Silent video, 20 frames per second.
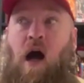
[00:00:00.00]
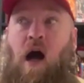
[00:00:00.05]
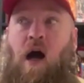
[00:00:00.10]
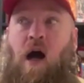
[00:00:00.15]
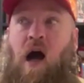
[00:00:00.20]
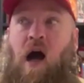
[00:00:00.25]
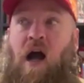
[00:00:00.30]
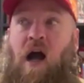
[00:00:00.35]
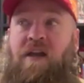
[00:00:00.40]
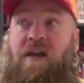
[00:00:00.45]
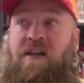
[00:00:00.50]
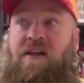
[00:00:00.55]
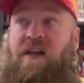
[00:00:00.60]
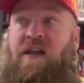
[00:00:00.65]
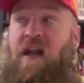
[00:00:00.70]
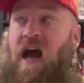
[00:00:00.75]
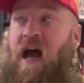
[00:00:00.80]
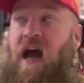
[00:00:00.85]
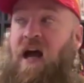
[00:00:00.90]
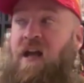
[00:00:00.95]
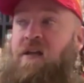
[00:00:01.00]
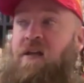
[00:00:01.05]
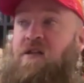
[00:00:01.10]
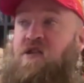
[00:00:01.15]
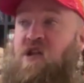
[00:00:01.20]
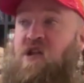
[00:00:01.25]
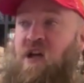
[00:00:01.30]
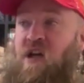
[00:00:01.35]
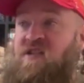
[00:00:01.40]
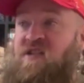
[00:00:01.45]
I did. I
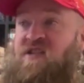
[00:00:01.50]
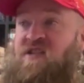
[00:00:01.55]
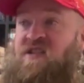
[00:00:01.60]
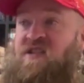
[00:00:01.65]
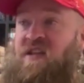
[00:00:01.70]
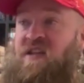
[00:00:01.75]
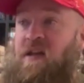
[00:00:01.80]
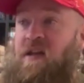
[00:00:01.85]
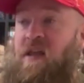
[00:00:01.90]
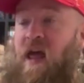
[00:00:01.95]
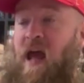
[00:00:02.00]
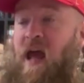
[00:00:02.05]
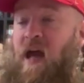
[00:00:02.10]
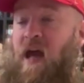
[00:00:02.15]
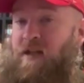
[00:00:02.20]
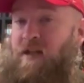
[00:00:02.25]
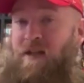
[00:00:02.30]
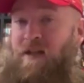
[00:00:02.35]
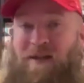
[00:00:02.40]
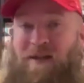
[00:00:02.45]
just see that.